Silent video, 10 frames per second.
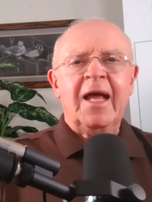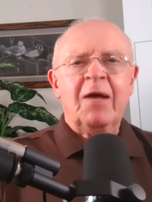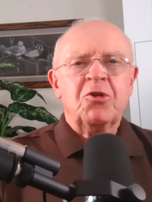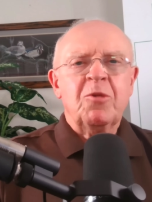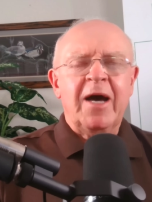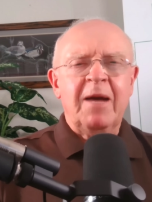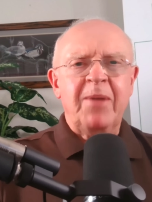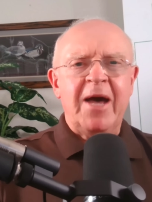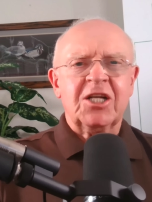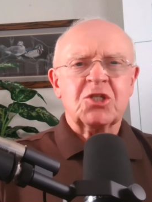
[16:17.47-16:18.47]
And when you buy a
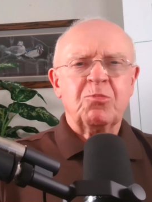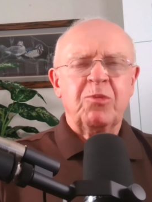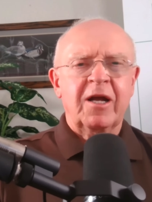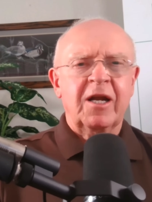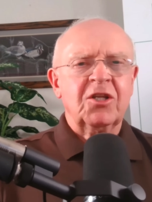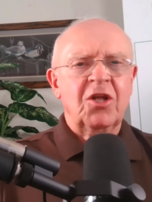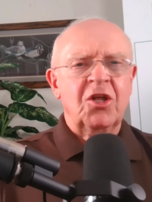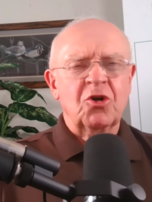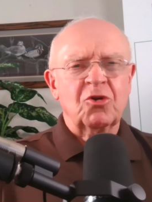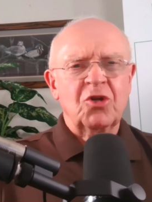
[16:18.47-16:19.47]
packaged product,
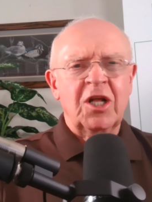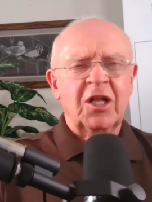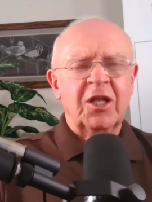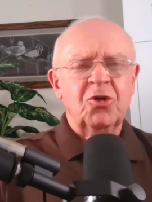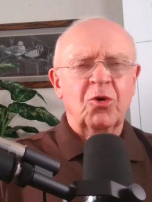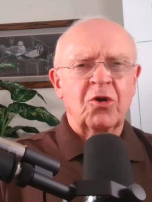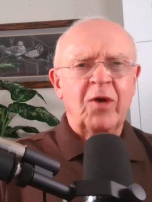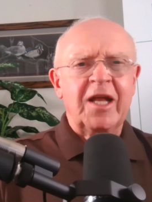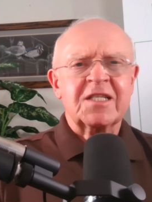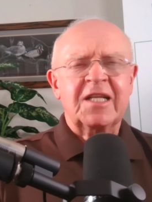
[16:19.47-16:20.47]
you're uh, to a
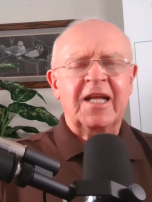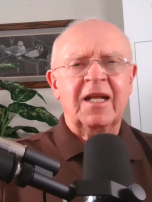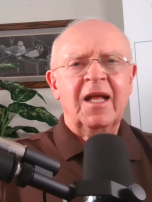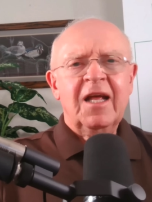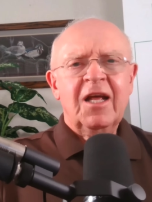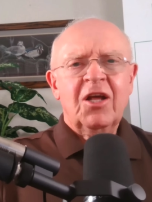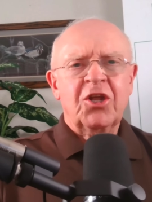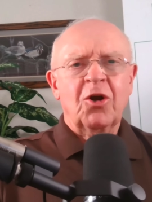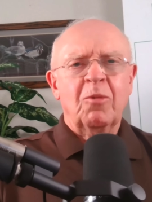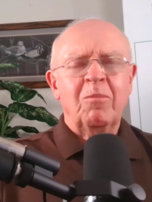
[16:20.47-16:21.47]
great extent,
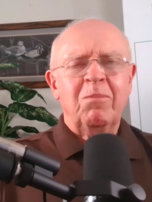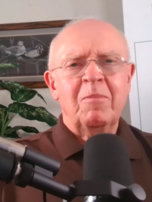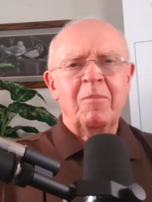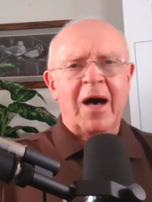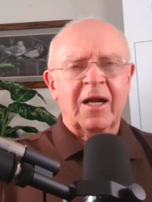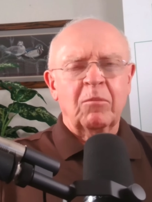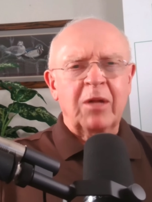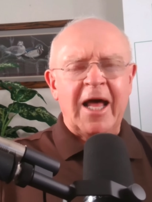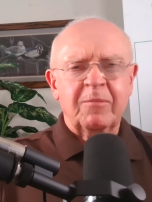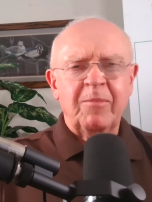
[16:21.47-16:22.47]
you know, buying a
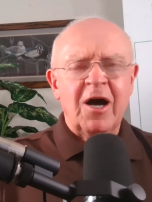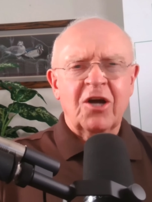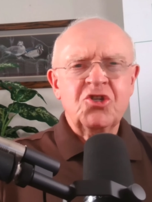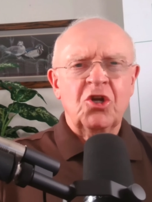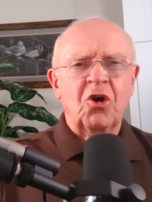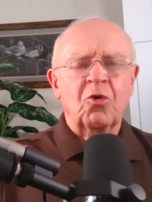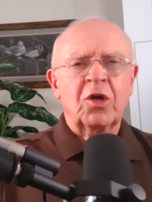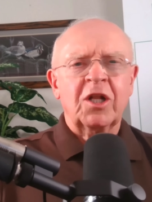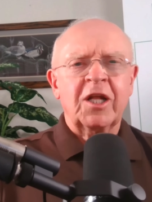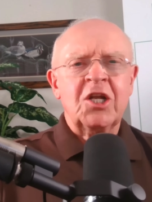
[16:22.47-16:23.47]
black box. You don't
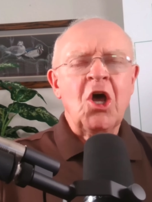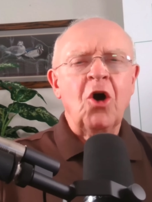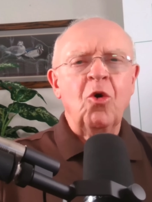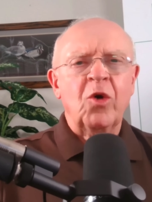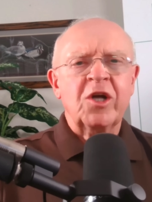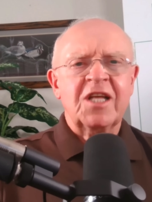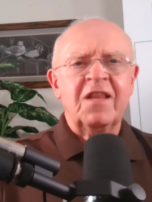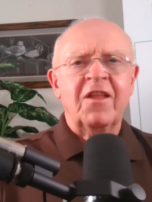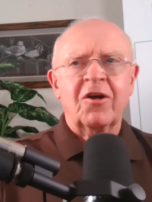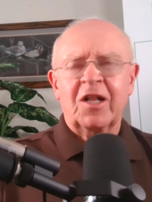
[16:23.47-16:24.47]
really know what's
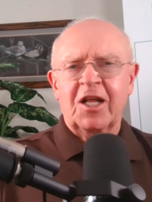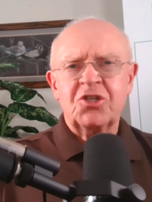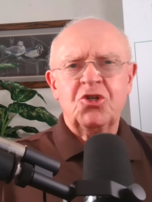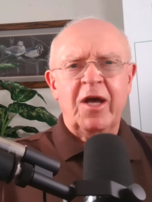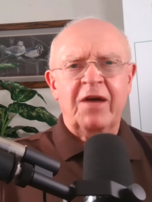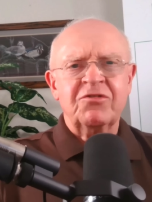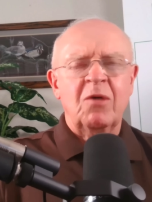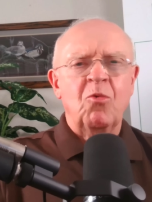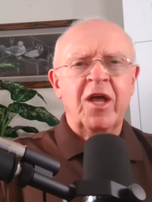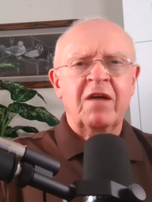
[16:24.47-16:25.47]
in there unless you have
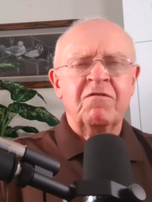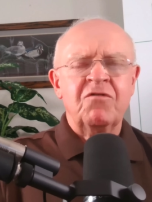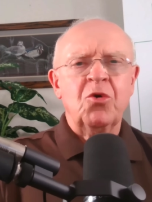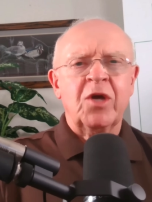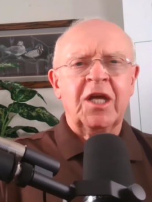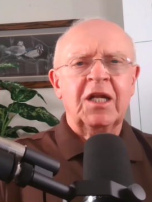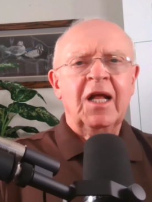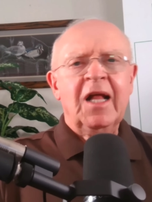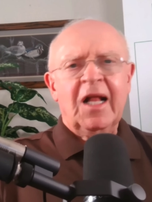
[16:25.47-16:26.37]
some way of viewing it,